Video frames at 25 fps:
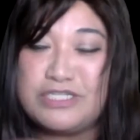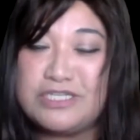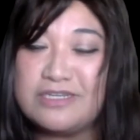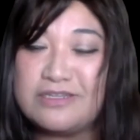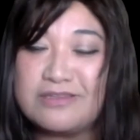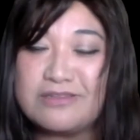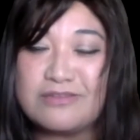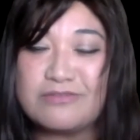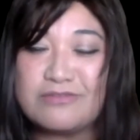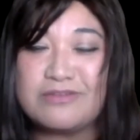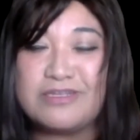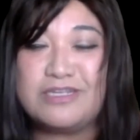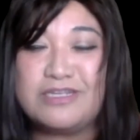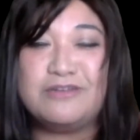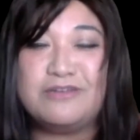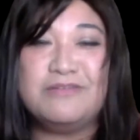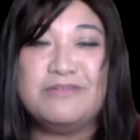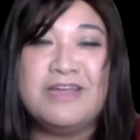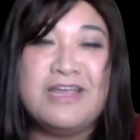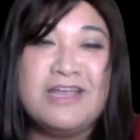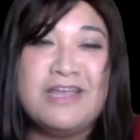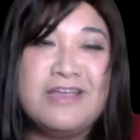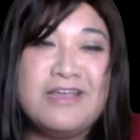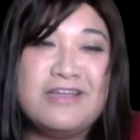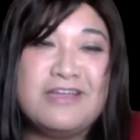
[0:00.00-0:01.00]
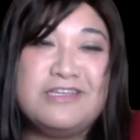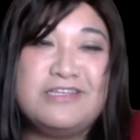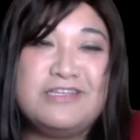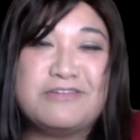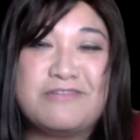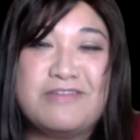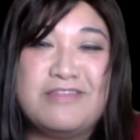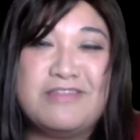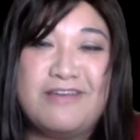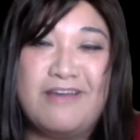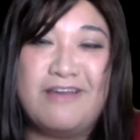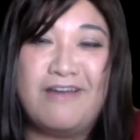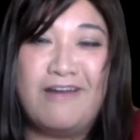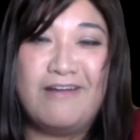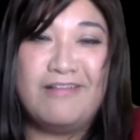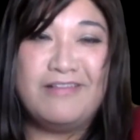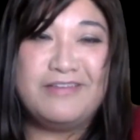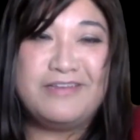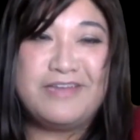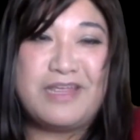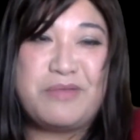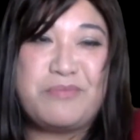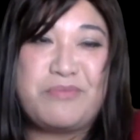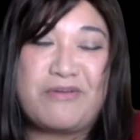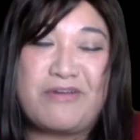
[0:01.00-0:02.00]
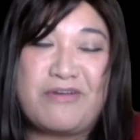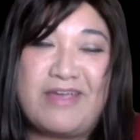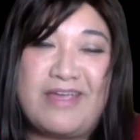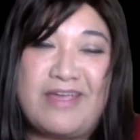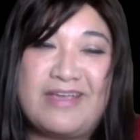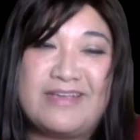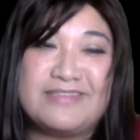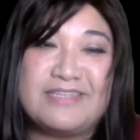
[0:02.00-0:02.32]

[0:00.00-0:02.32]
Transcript: through during the holiday break.